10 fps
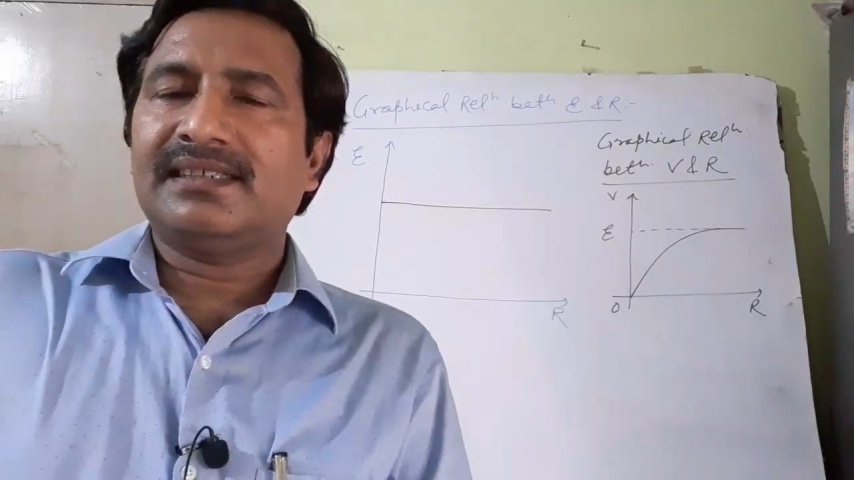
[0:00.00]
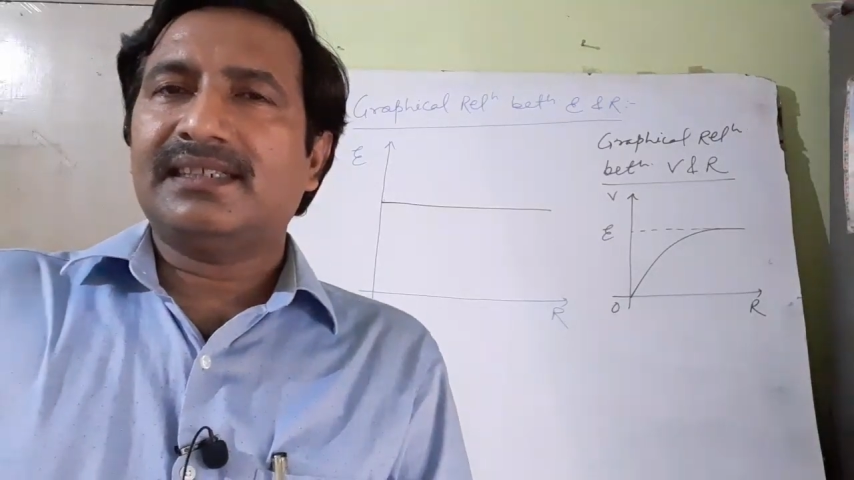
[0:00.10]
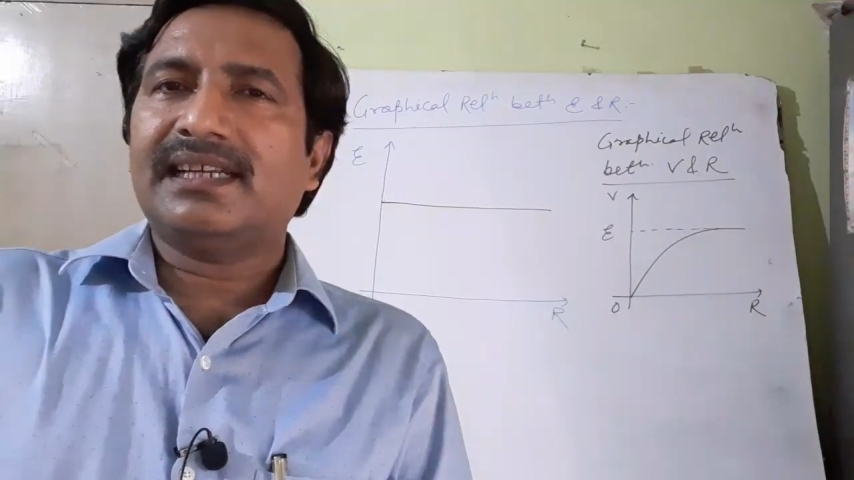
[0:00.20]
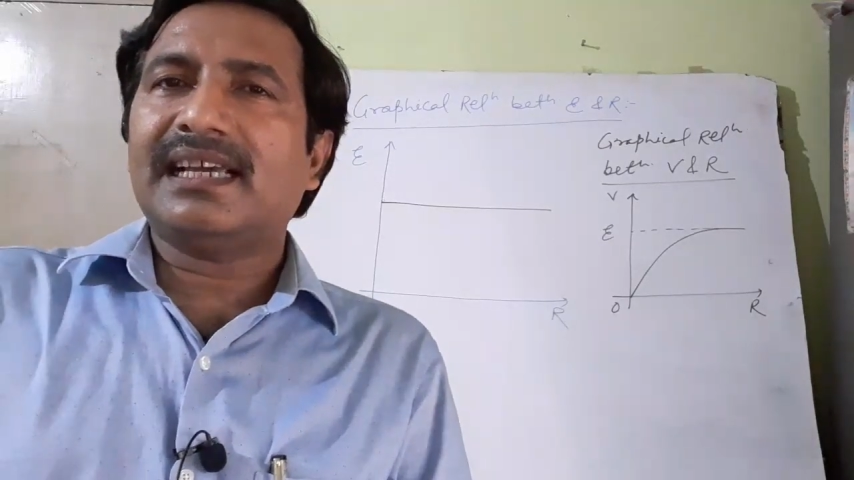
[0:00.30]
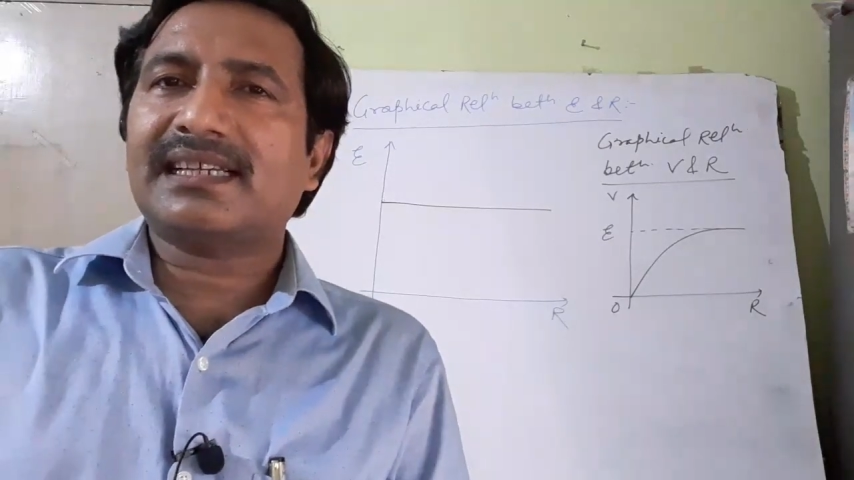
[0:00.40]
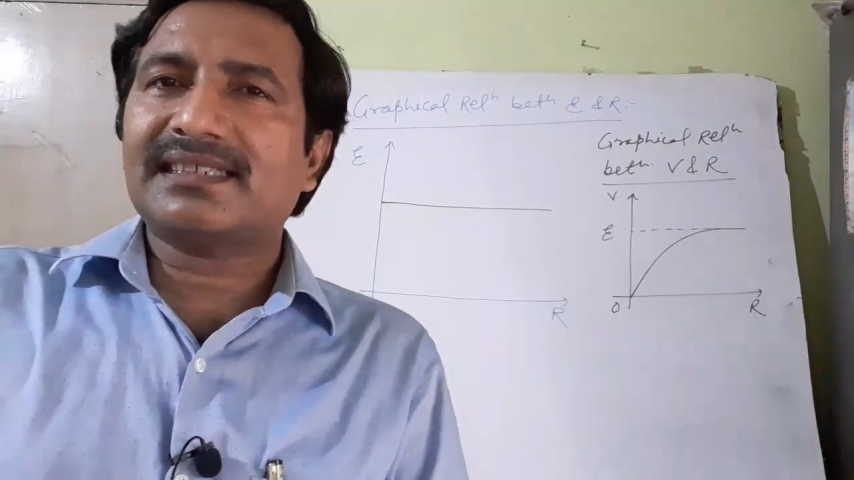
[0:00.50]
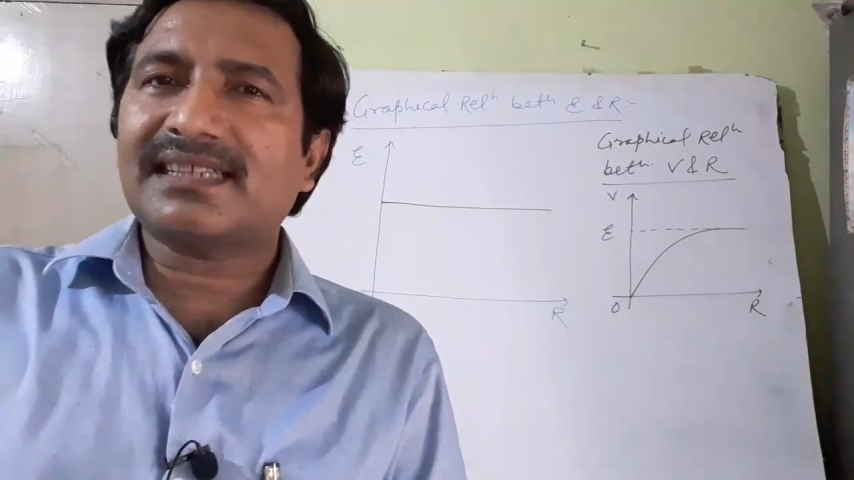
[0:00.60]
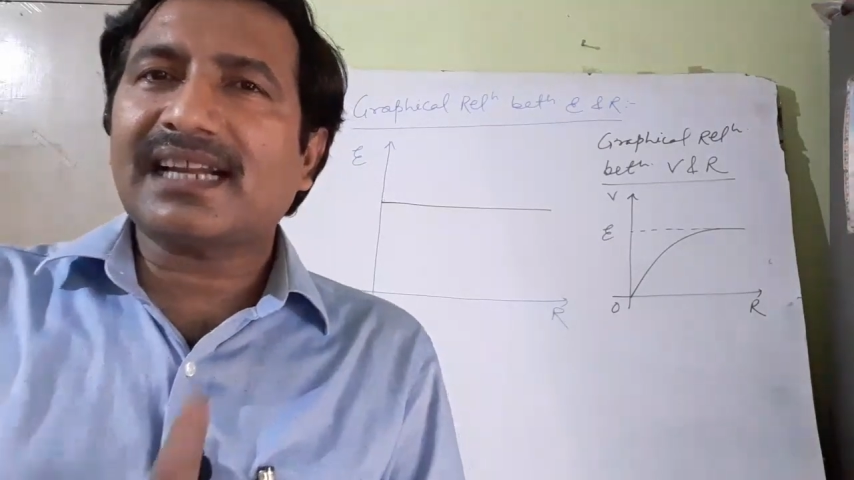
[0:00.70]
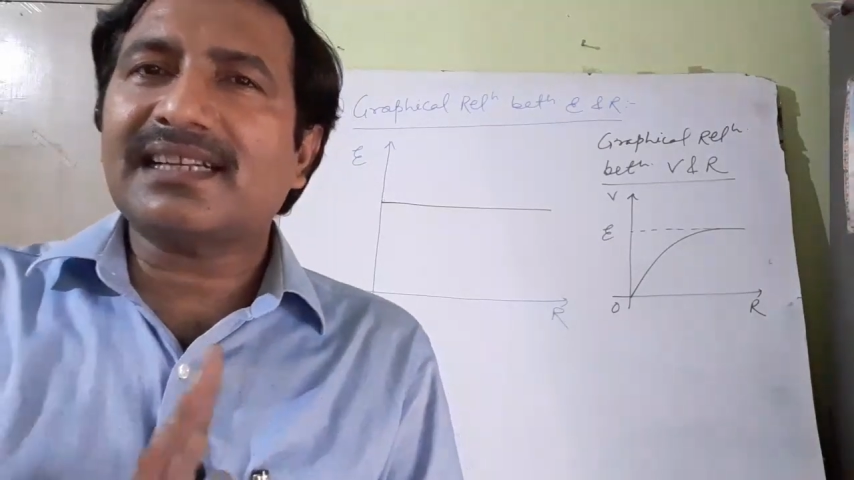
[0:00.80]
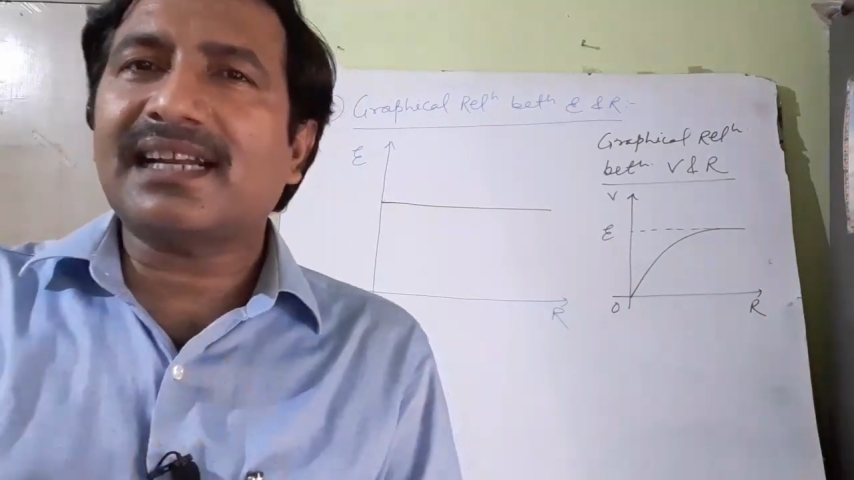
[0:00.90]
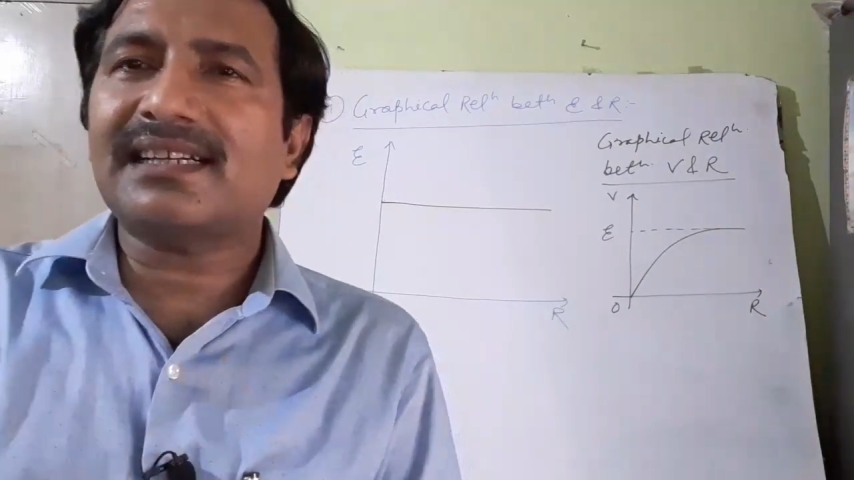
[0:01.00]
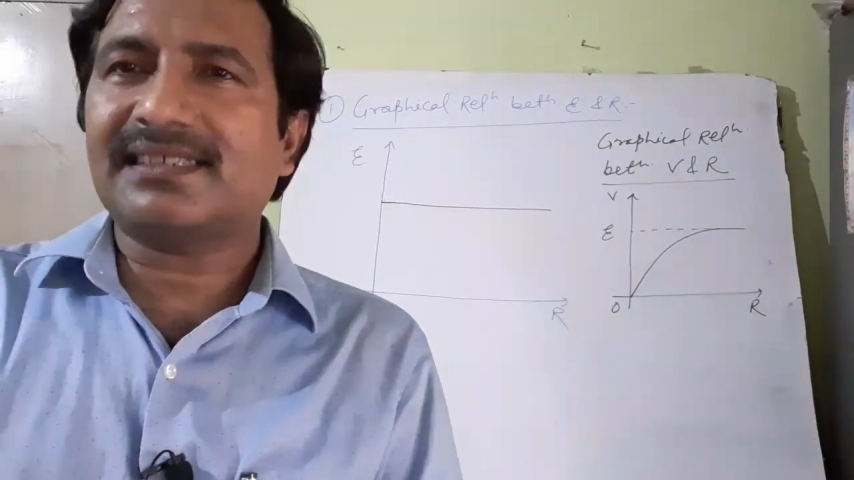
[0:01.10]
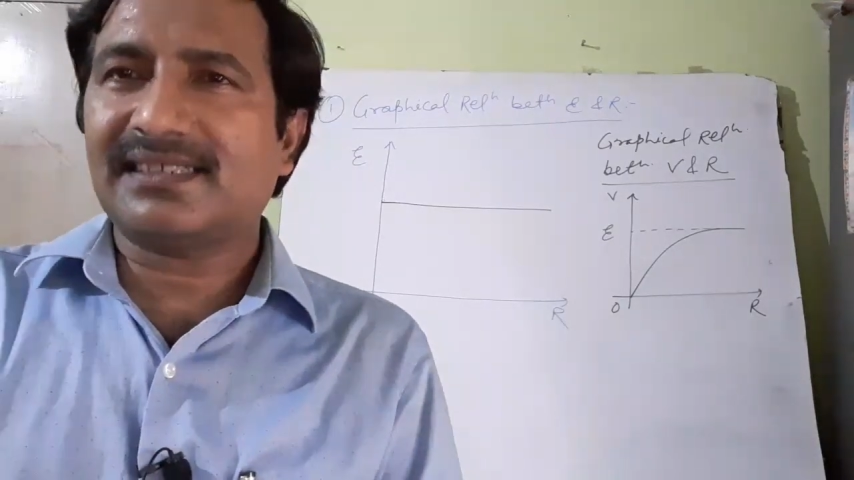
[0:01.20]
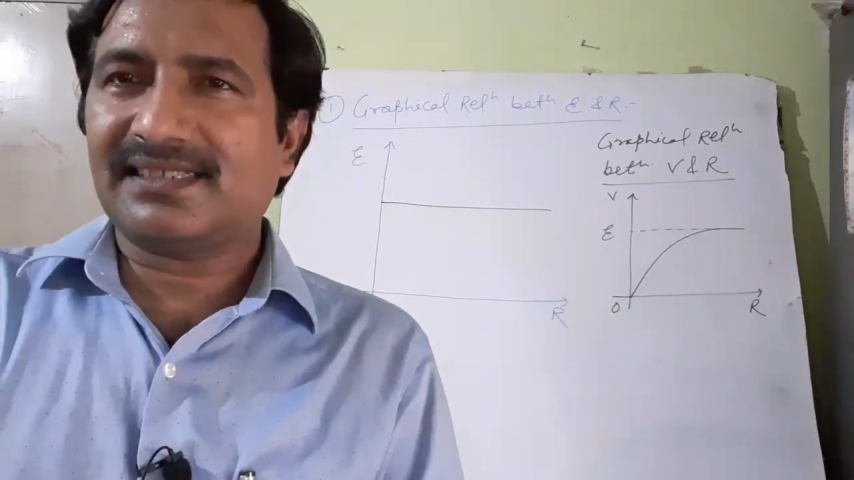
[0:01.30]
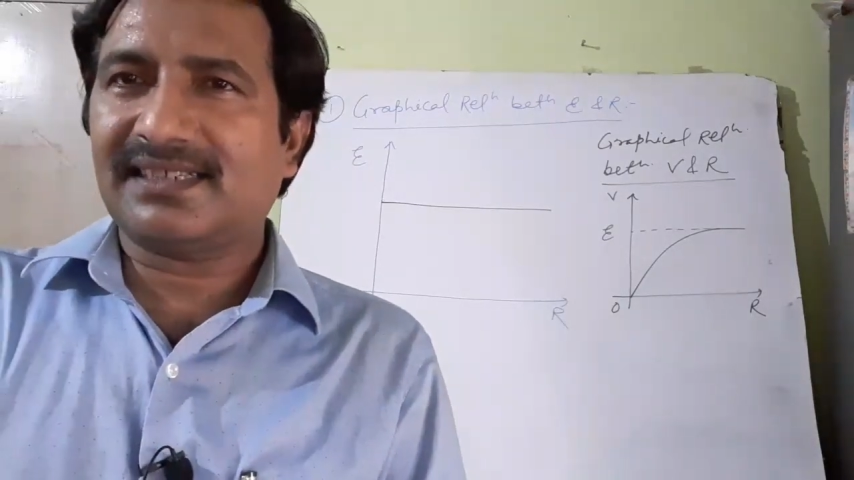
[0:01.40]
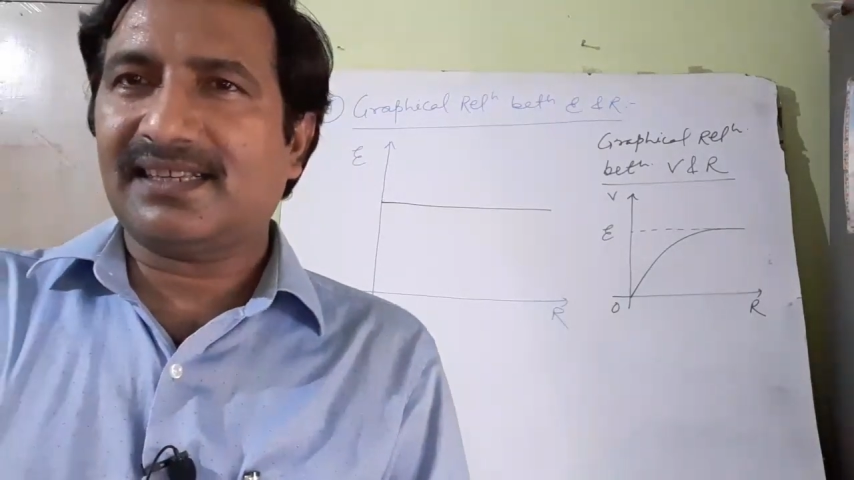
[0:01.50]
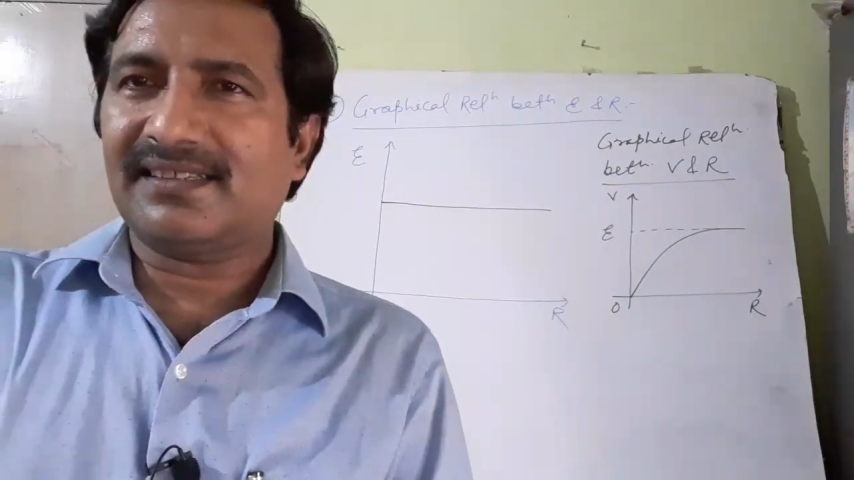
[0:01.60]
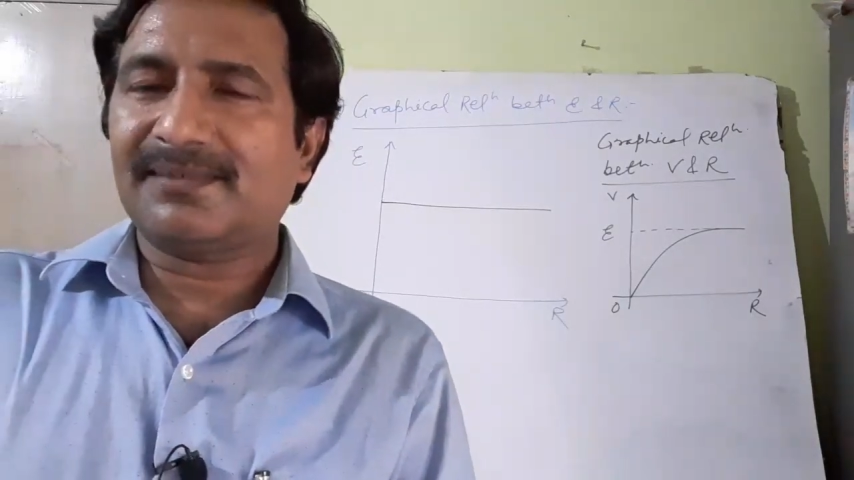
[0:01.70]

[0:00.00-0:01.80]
external resistance.